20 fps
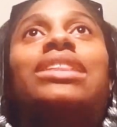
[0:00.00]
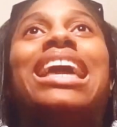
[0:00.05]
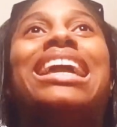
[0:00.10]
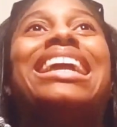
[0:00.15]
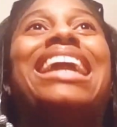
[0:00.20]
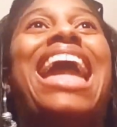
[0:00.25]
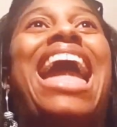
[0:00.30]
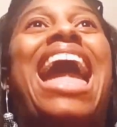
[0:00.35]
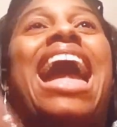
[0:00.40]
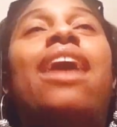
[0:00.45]

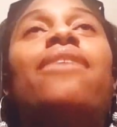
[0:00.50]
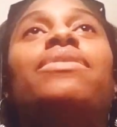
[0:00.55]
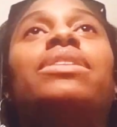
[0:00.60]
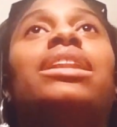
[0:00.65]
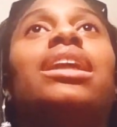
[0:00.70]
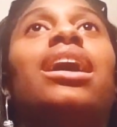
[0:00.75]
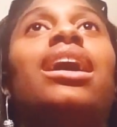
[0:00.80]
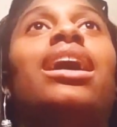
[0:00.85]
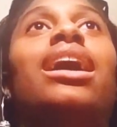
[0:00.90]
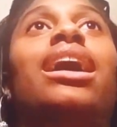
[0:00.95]
Like
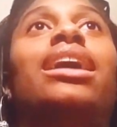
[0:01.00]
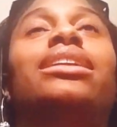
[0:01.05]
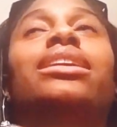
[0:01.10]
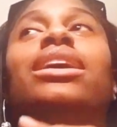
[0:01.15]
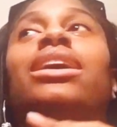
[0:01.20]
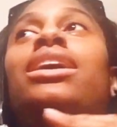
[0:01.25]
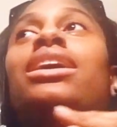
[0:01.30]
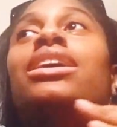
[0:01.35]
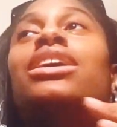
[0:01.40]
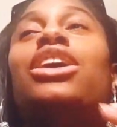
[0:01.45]

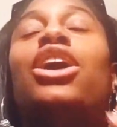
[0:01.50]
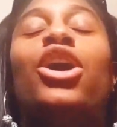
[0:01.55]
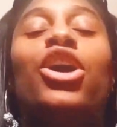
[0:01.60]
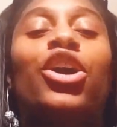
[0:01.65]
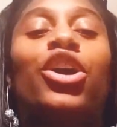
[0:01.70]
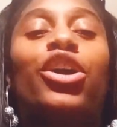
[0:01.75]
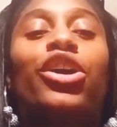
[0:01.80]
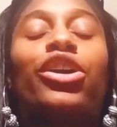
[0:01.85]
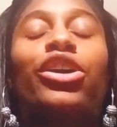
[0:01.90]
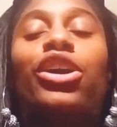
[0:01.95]
Avalon,
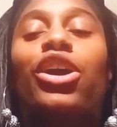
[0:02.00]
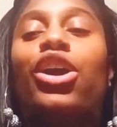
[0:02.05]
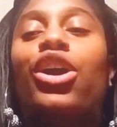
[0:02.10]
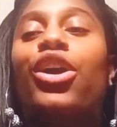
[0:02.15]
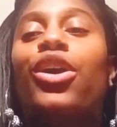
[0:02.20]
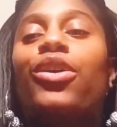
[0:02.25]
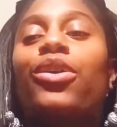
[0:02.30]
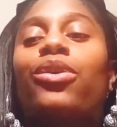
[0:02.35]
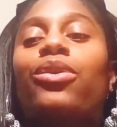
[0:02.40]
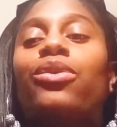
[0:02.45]

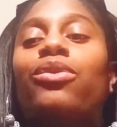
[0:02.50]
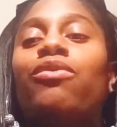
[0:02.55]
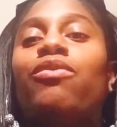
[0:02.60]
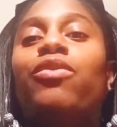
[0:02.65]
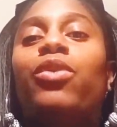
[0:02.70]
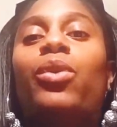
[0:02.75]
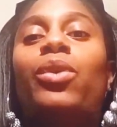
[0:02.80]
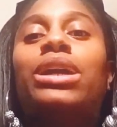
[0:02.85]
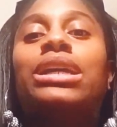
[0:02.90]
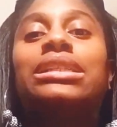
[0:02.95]
her
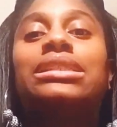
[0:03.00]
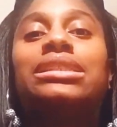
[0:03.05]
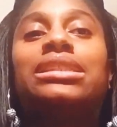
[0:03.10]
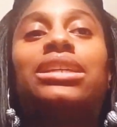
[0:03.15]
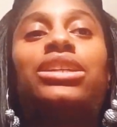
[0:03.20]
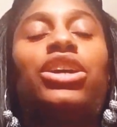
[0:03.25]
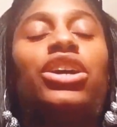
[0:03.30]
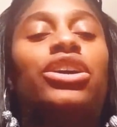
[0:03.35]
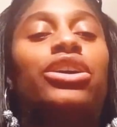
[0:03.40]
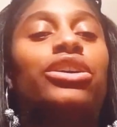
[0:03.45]

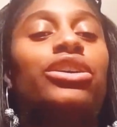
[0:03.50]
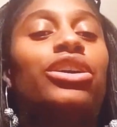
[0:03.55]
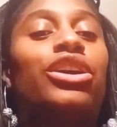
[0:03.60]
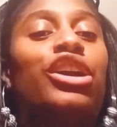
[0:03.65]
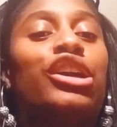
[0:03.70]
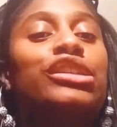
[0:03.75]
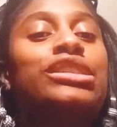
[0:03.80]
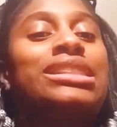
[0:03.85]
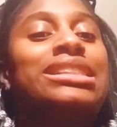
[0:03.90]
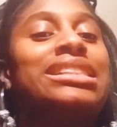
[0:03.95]
voice and
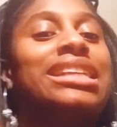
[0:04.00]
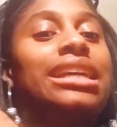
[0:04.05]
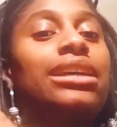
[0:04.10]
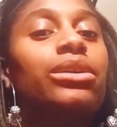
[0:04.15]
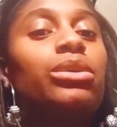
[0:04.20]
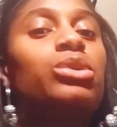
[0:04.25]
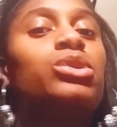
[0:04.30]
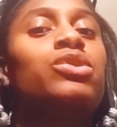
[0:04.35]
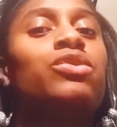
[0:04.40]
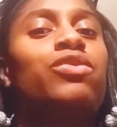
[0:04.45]
her
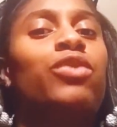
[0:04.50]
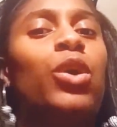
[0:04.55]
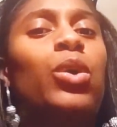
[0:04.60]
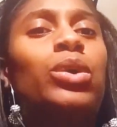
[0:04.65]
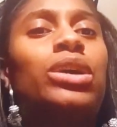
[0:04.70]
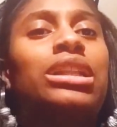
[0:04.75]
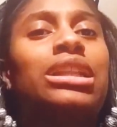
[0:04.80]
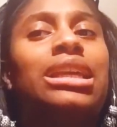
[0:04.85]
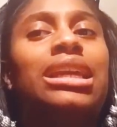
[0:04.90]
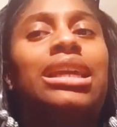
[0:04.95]
skills
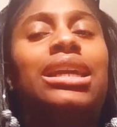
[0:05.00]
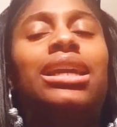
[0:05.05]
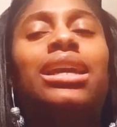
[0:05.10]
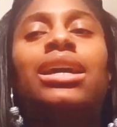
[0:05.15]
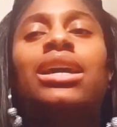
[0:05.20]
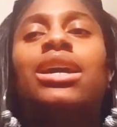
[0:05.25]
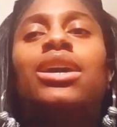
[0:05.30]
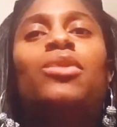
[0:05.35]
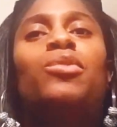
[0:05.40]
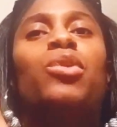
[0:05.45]

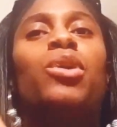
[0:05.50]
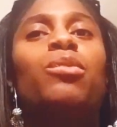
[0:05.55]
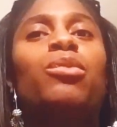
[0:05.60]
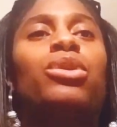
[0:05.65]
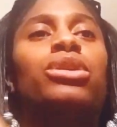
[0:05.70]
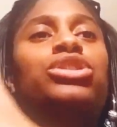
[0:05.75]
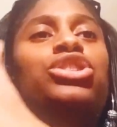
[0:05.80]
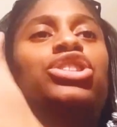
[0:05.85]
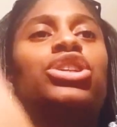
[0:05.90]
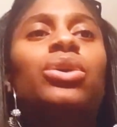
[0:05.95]
vocally were
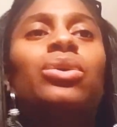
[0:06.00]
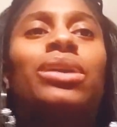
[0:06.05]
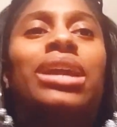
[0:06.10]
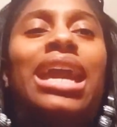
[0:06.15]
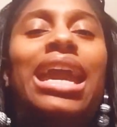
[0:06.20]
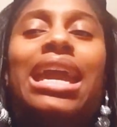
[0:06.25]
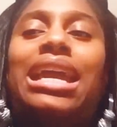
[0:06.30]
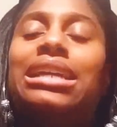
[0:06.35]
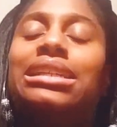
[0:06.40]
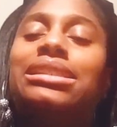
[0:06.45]
more
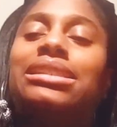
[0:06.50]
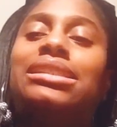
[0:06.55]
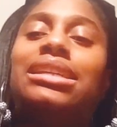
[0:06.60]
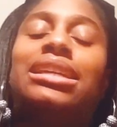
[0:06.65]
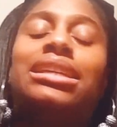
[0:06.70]
showcased.